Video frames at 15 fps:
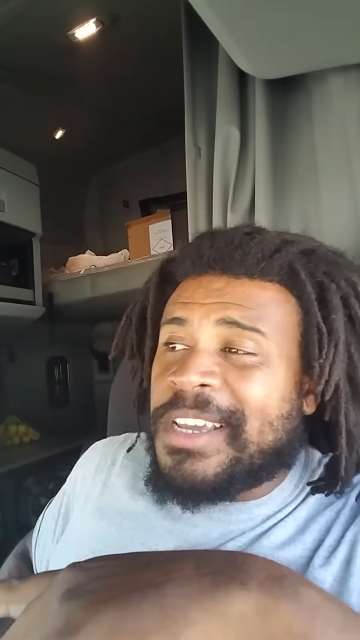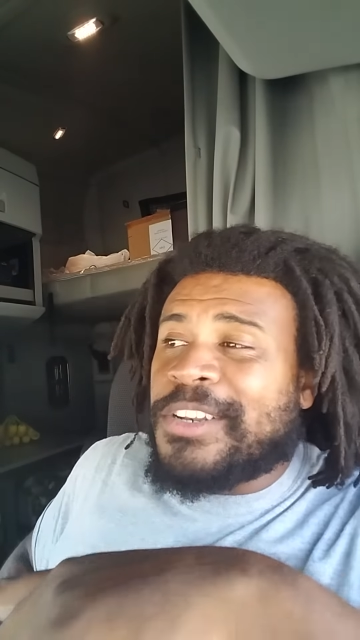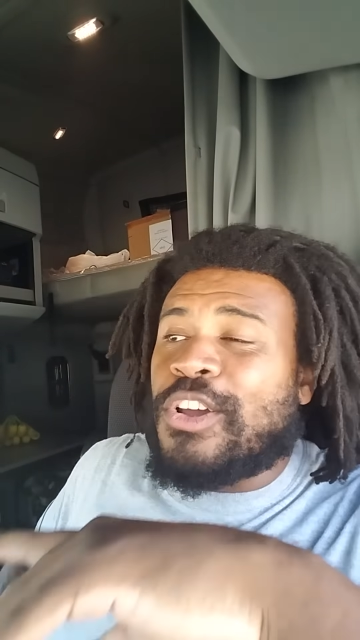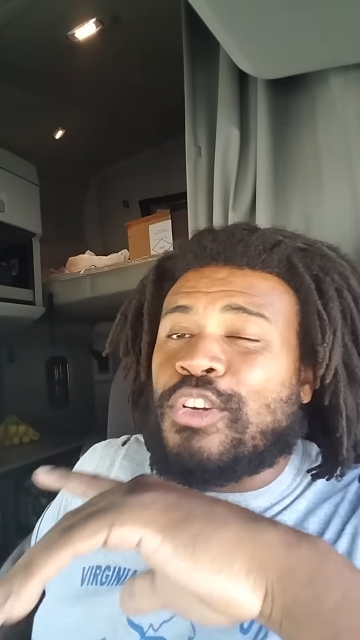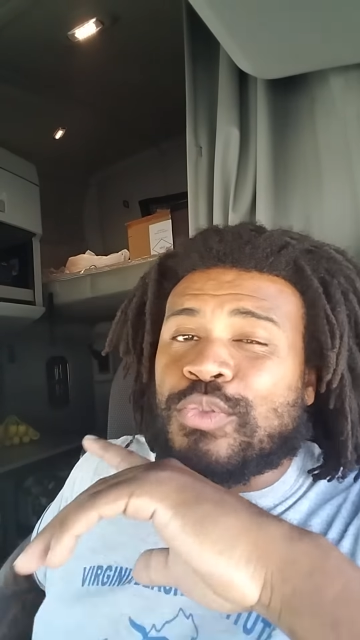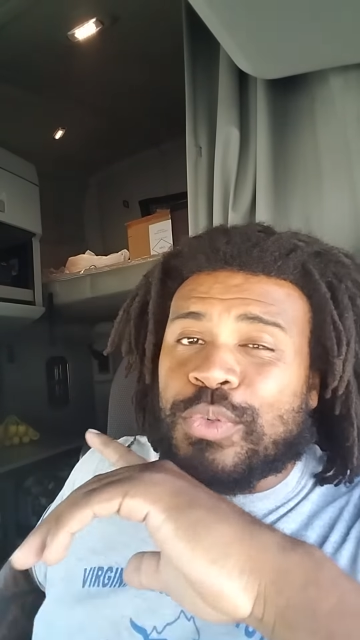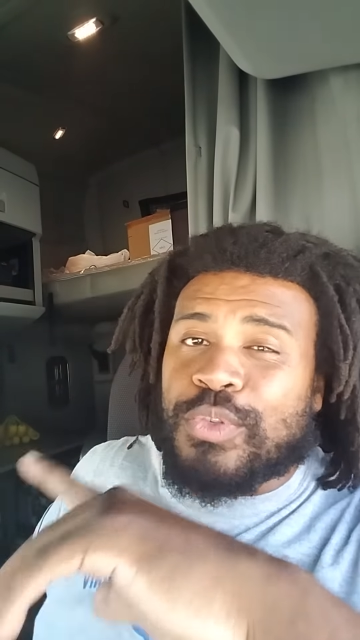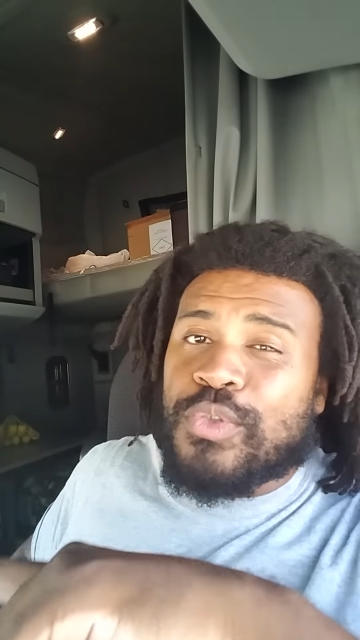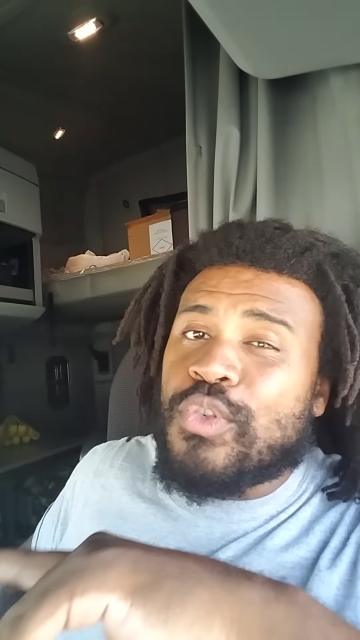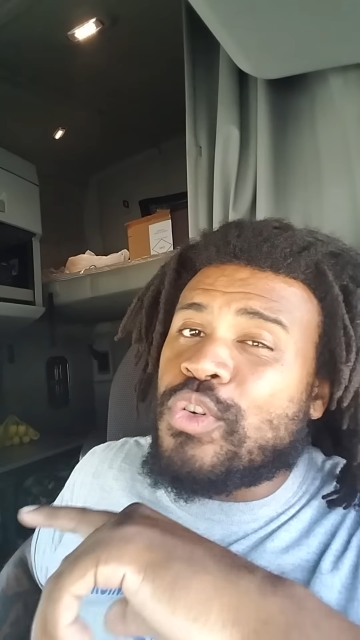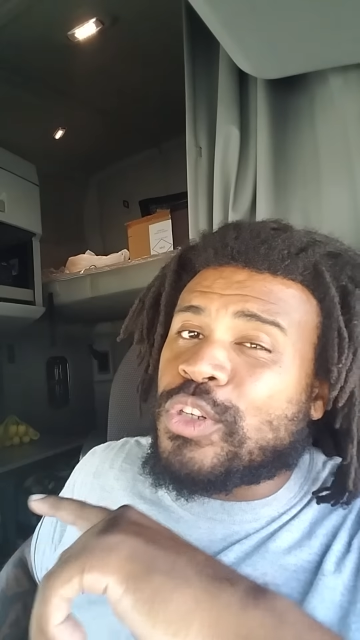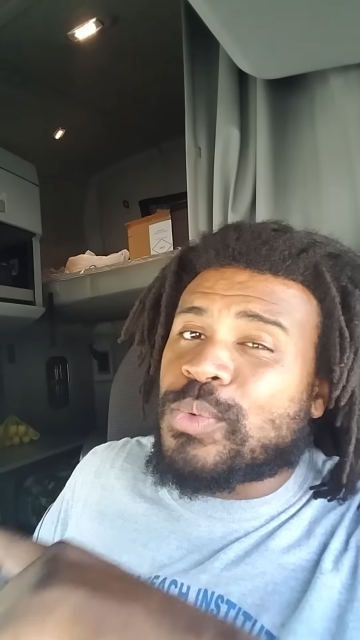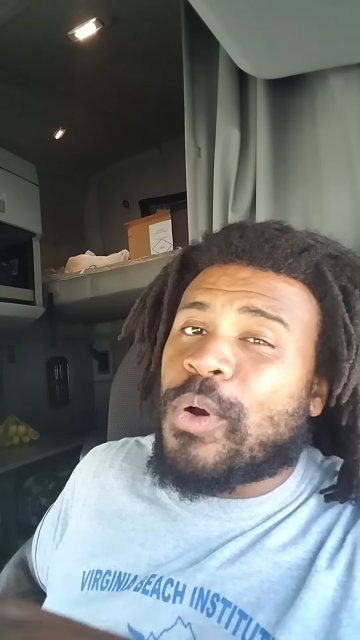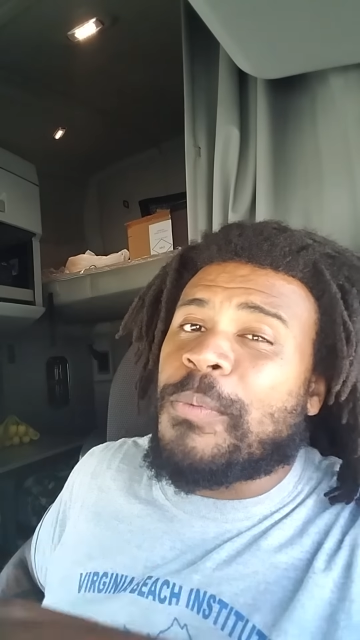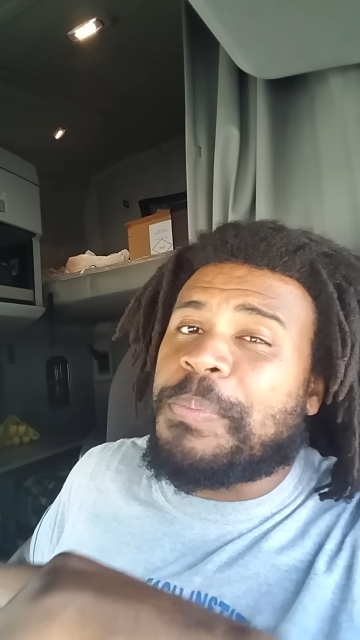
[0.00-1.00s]
those
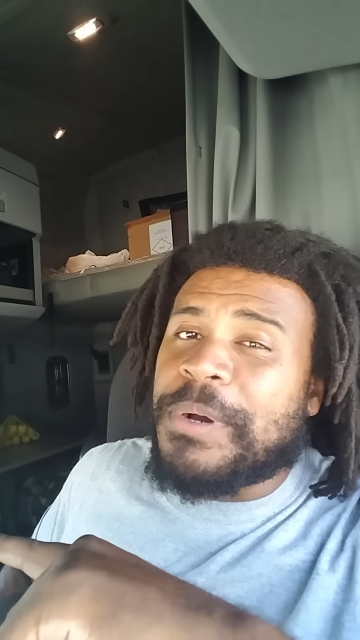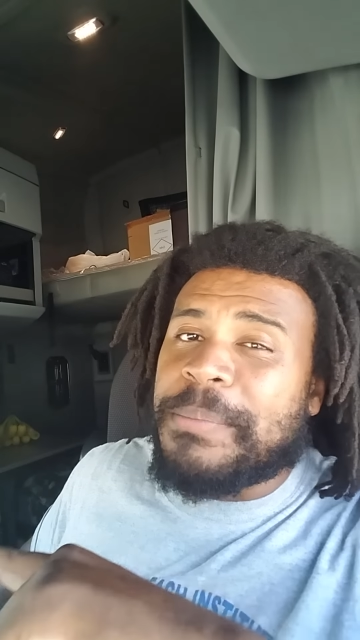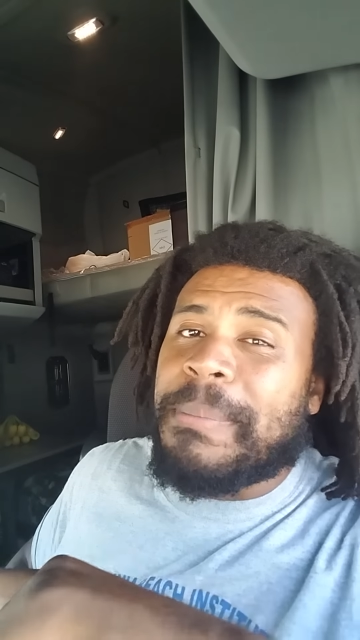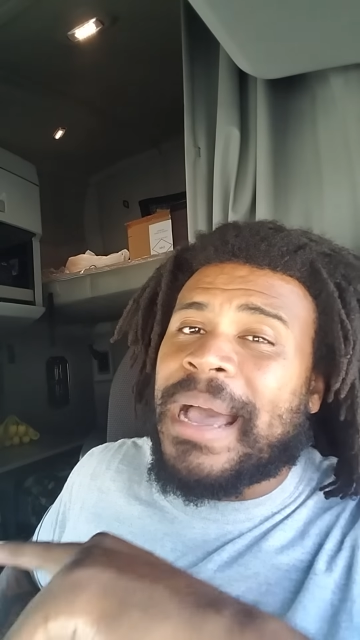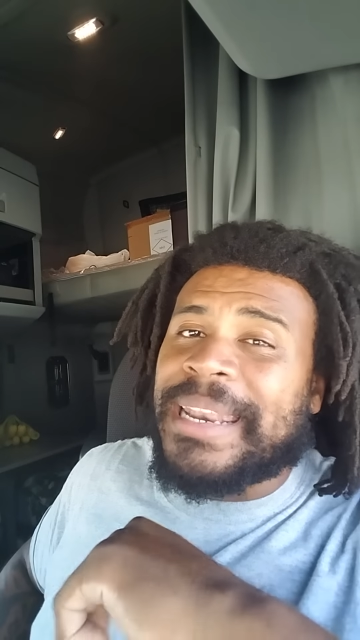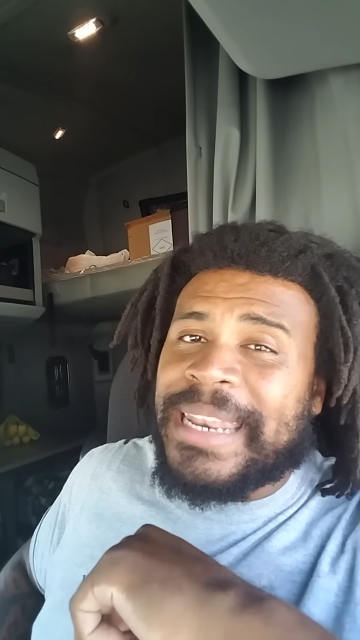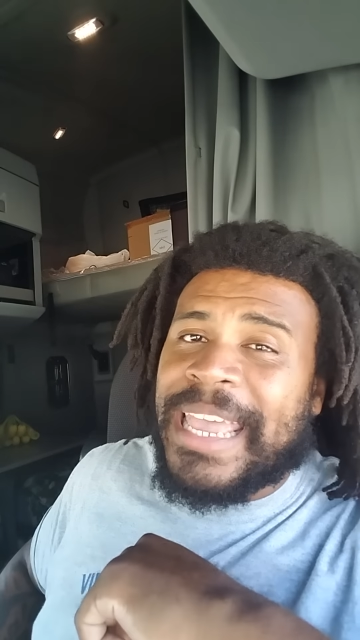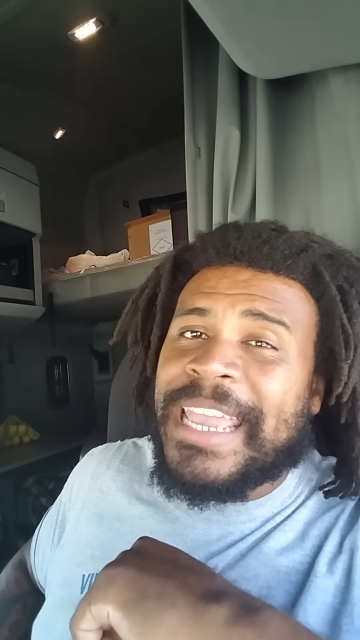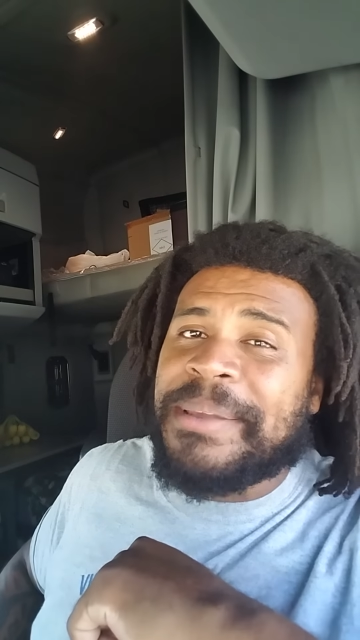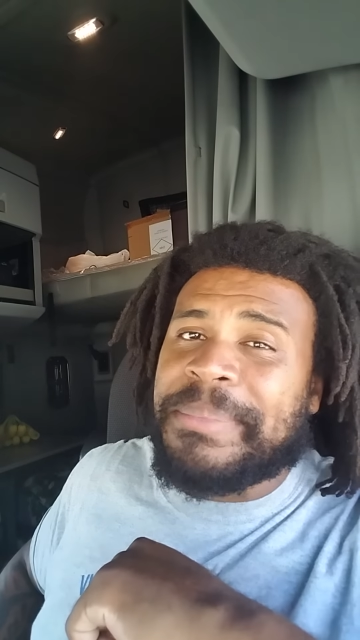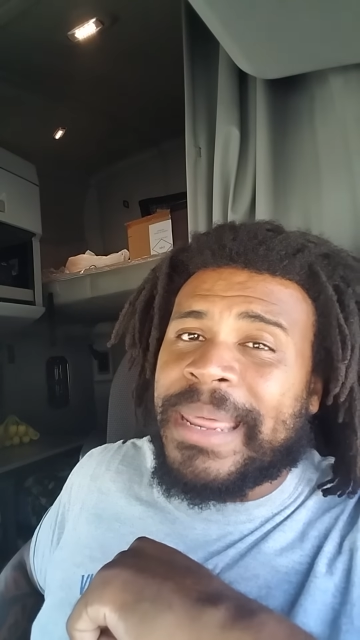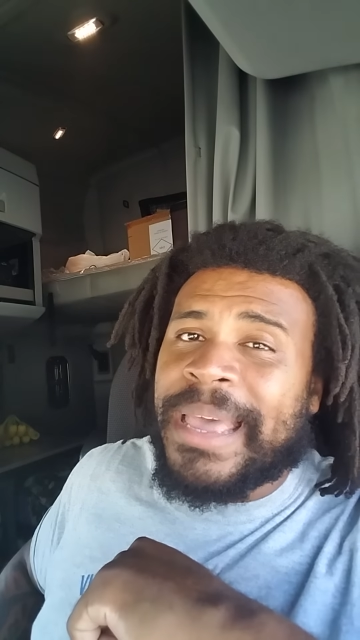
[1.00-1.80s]
recruiters won't put my name